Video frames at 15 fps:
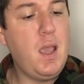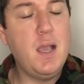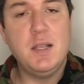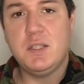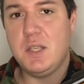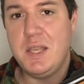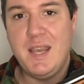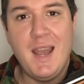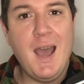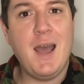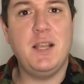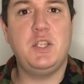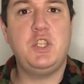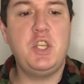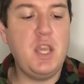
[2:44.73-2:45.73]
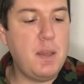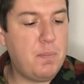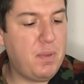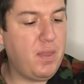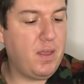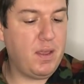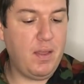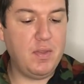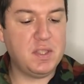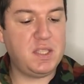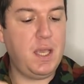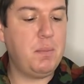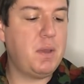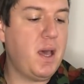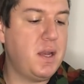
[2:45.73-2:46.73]
is not cheap. And the, and the
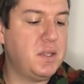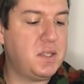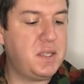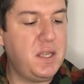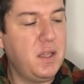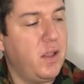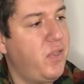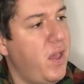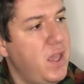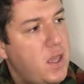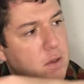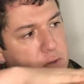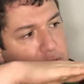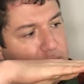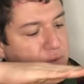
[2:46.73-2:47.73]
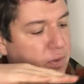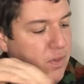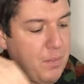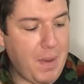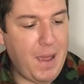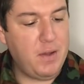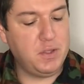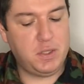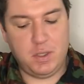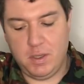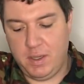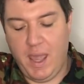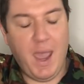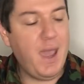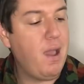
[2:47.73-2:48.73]
same kind of steel that they used for the
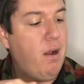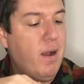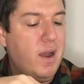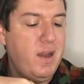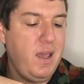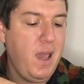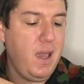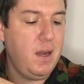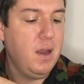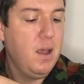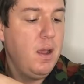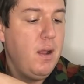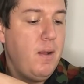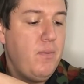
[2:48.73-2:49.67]
Mauser KAR 98